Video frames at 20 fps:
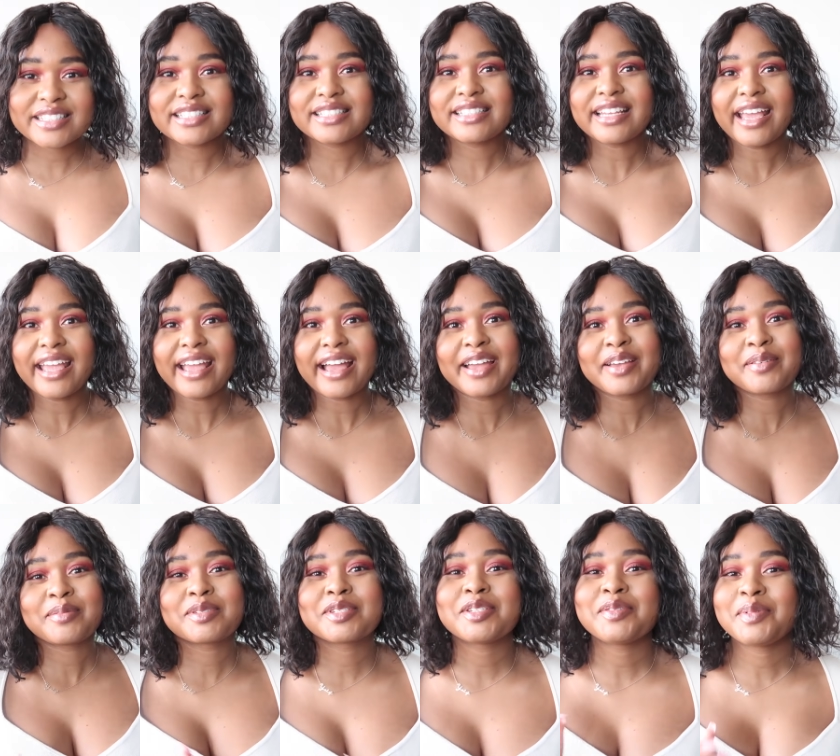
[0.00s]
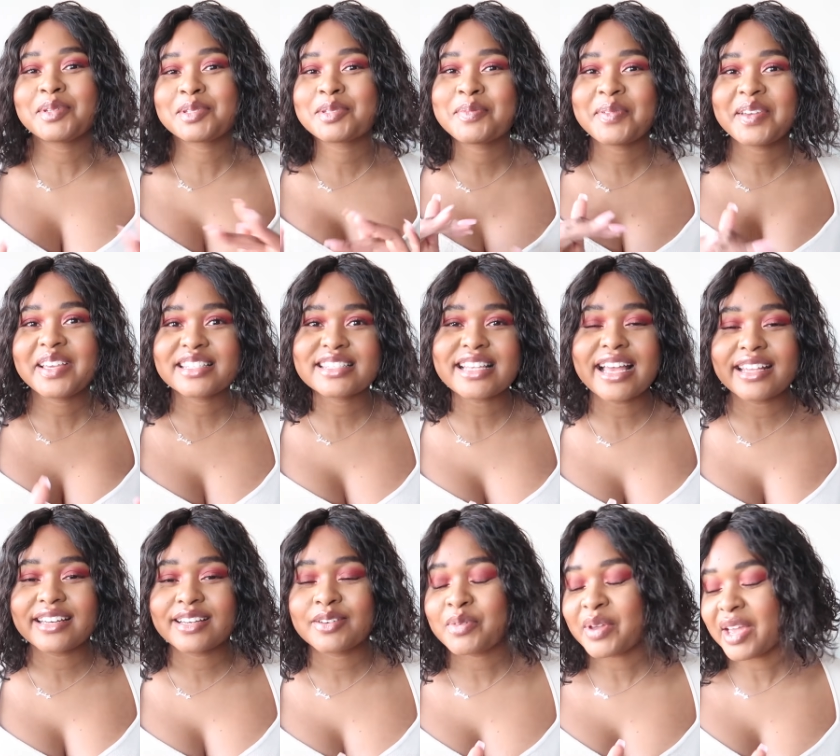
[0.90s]
Today I am super super
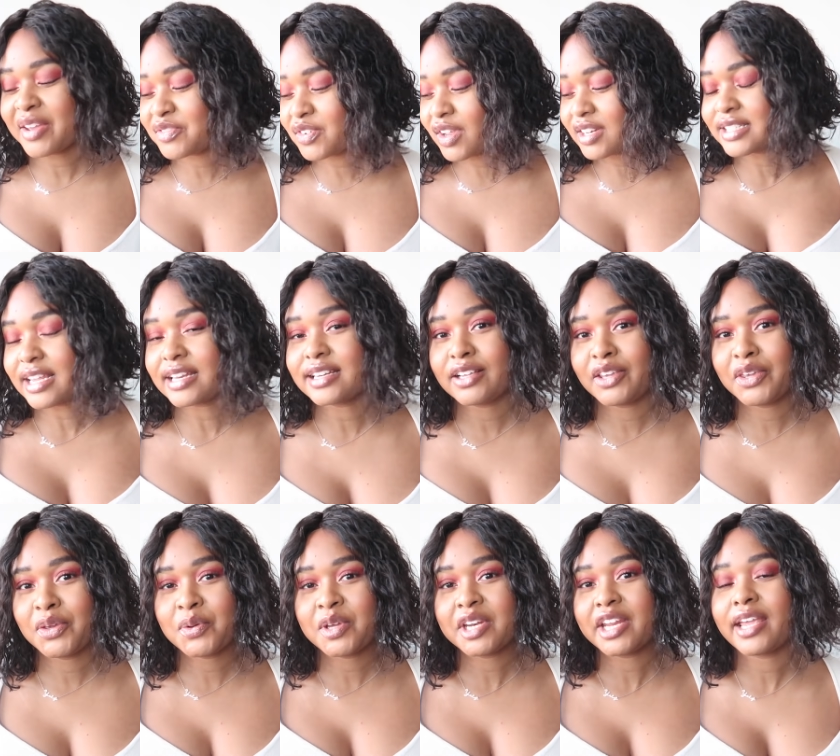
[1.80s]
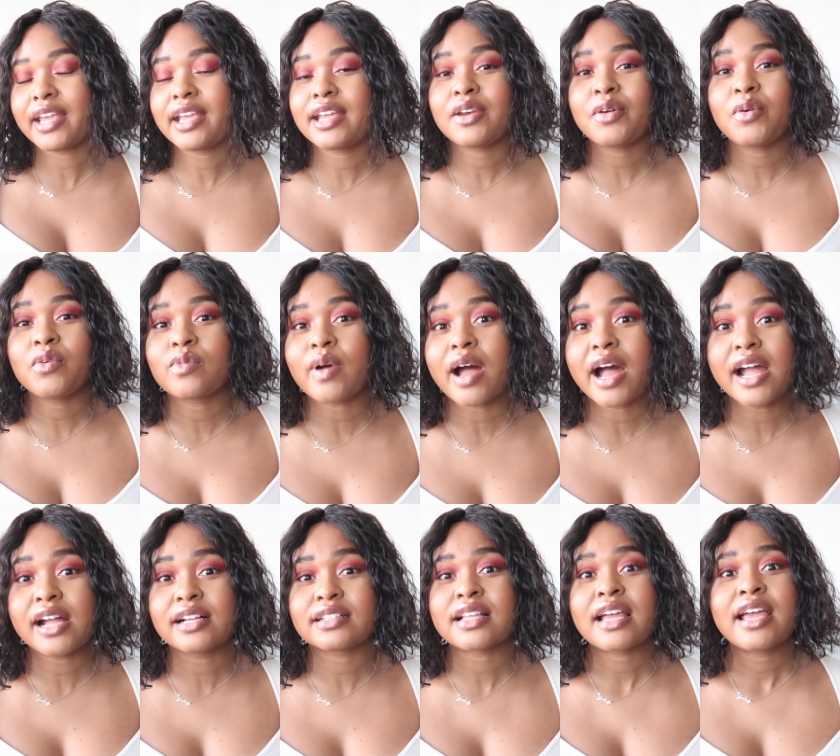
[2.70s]
excited. We have not done a Q and A in a
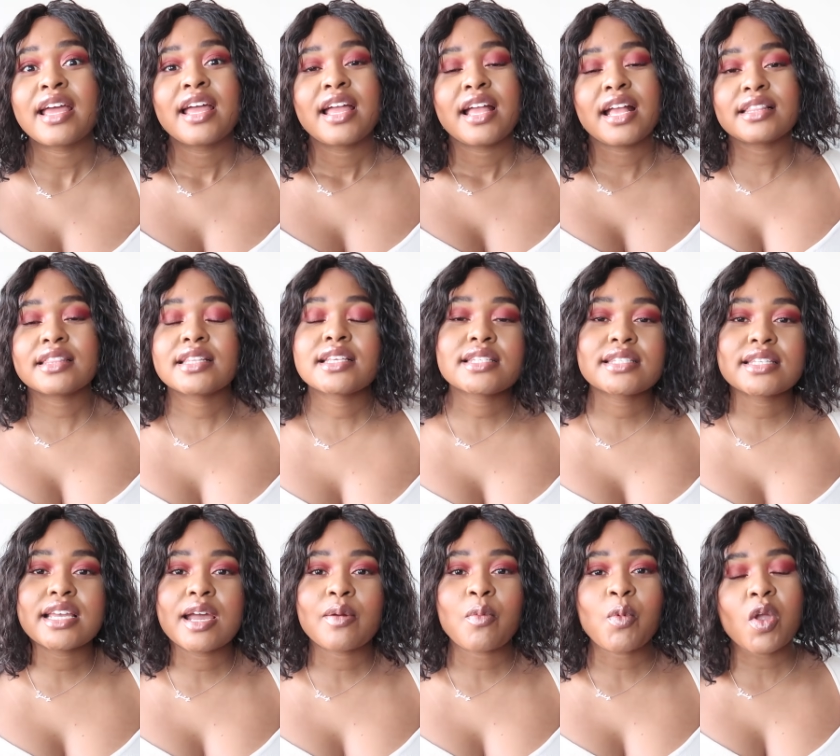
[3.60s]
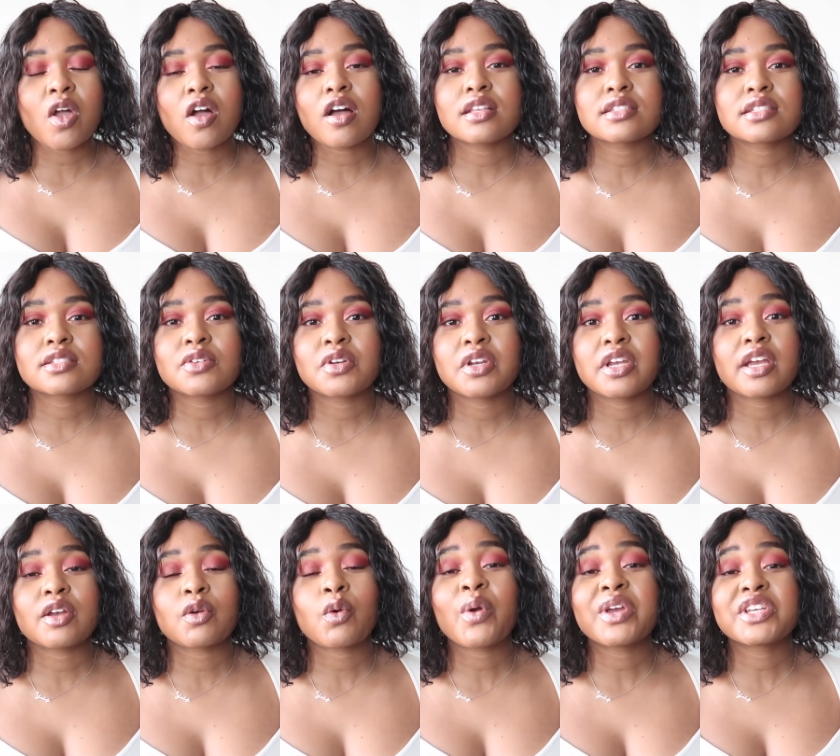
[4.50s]
while, and this time we are
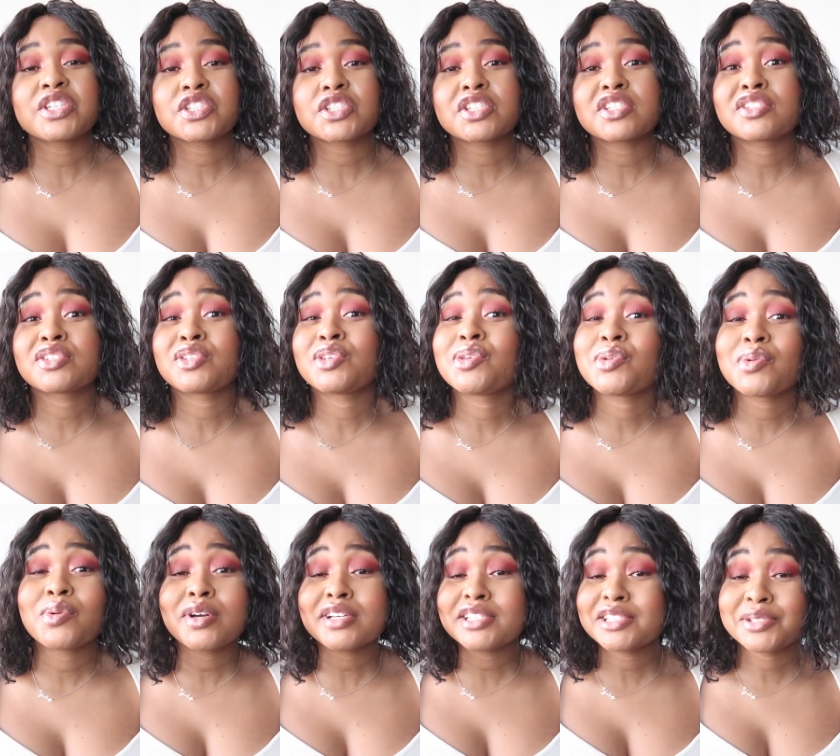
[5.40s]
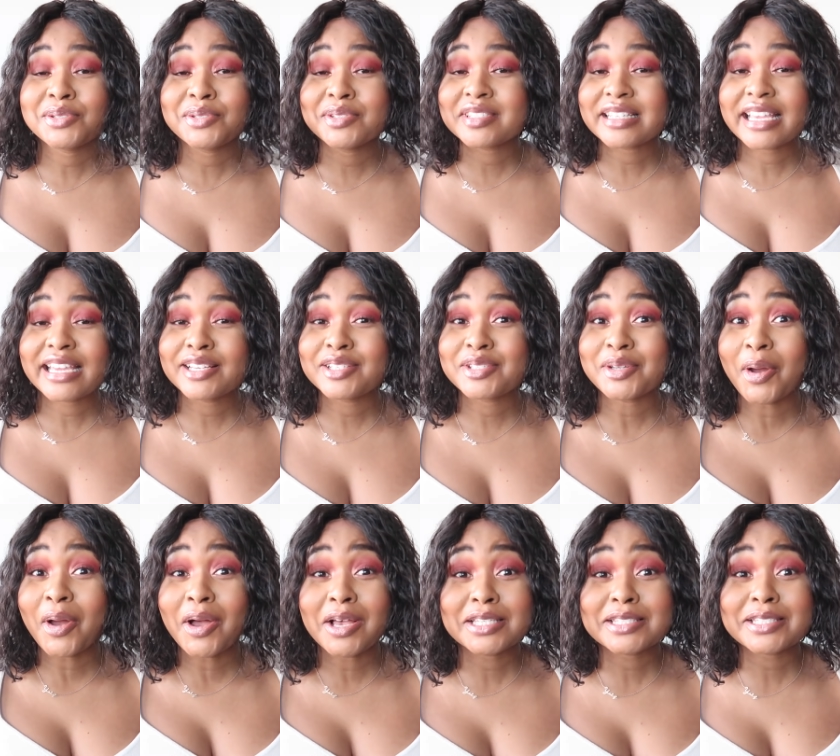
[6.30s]
answering questions you are too scared
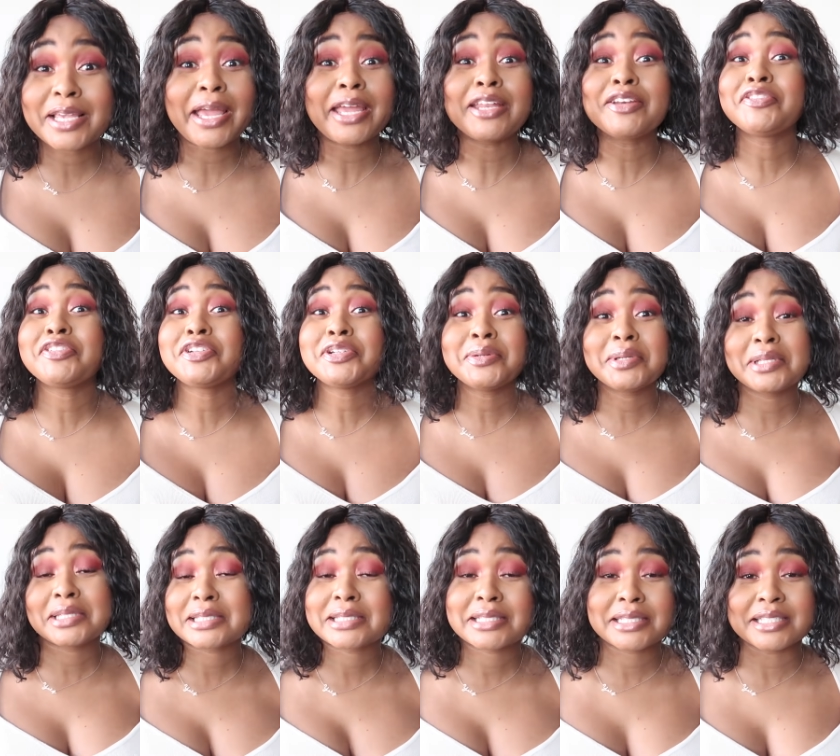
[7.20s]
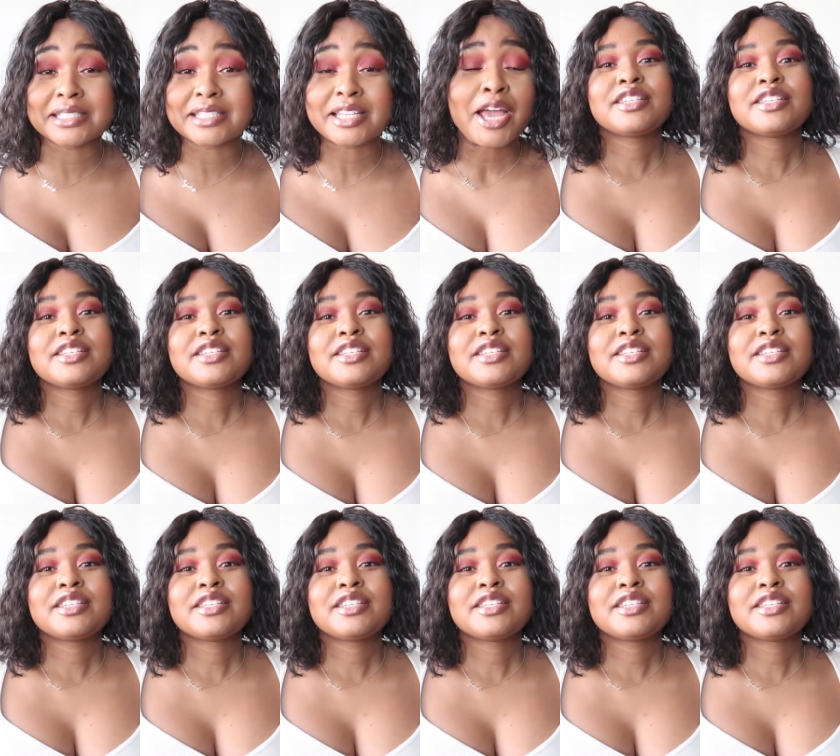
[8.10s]
to ask influencers.